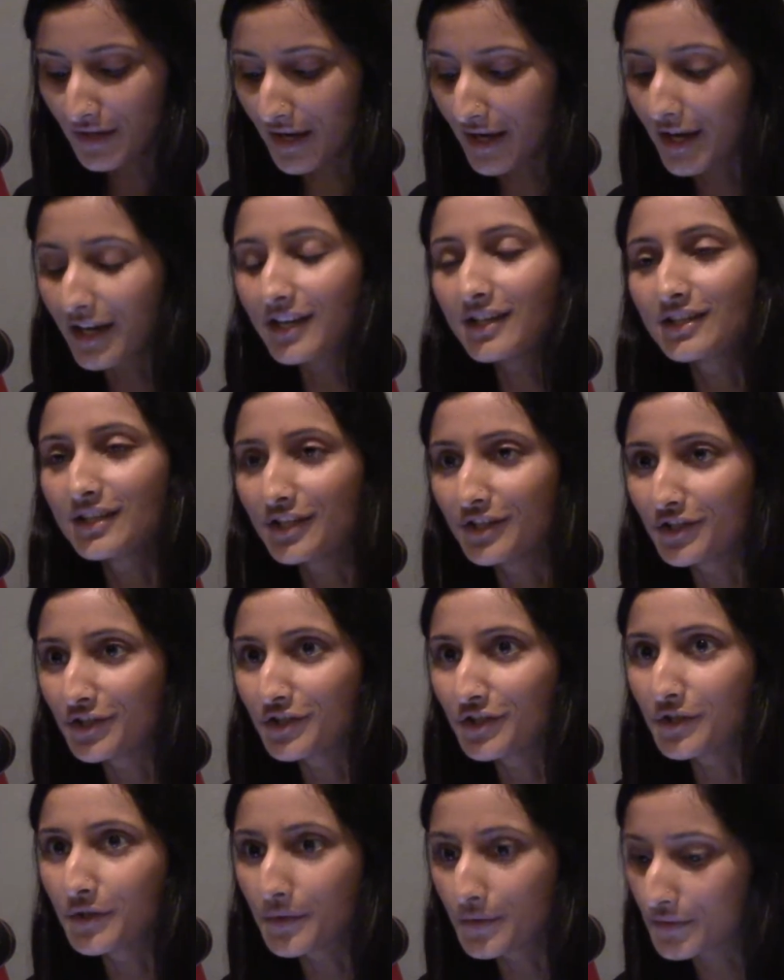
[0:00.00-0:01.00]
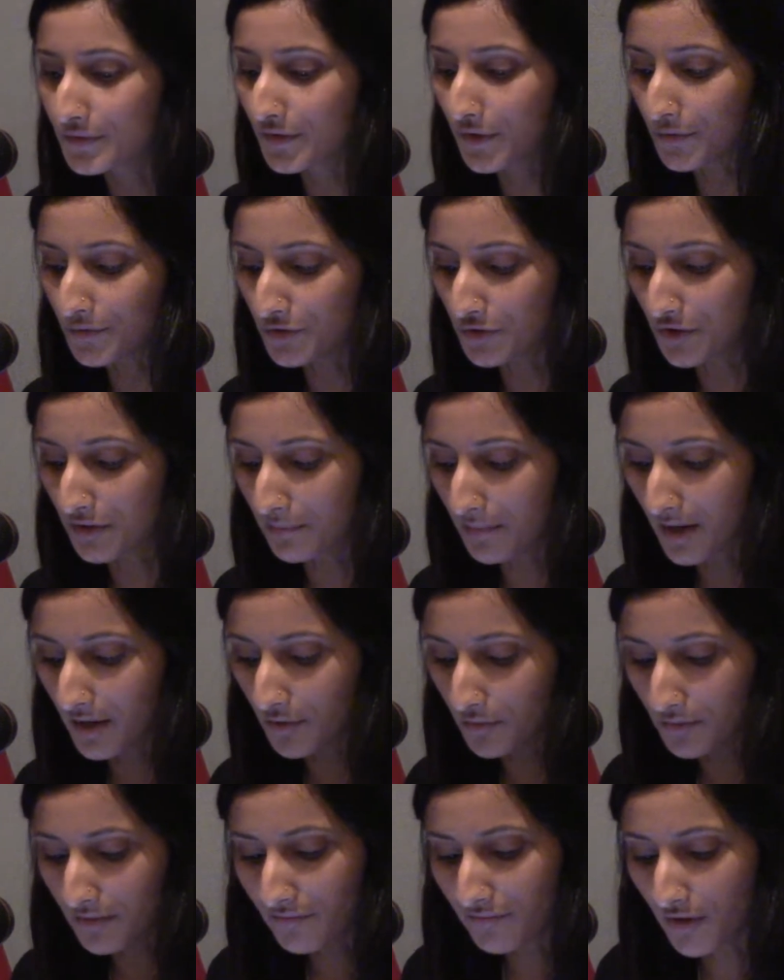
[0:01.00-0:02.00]
and I continue to do so during my
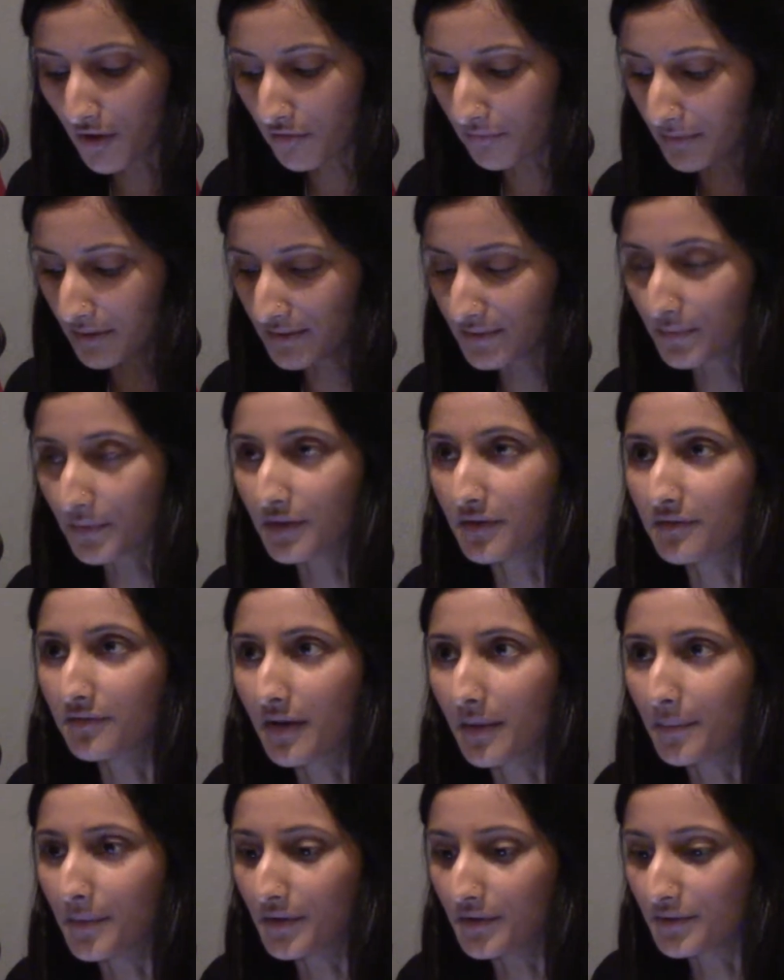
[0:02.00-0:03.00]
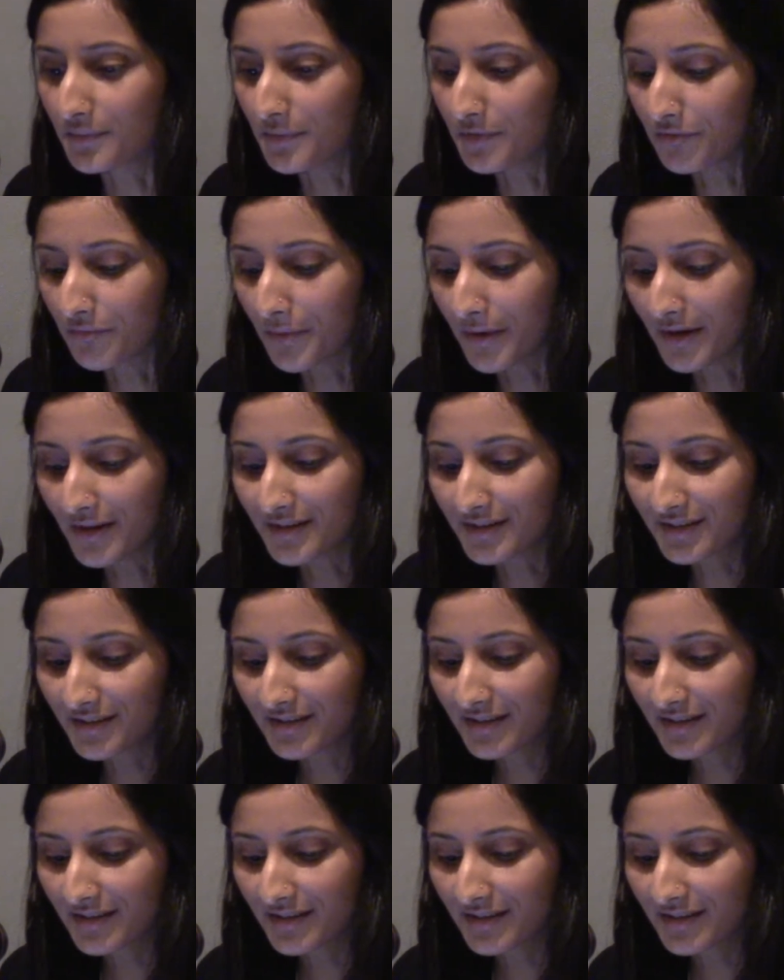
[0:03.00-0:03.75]
own involvements with the feminist movement.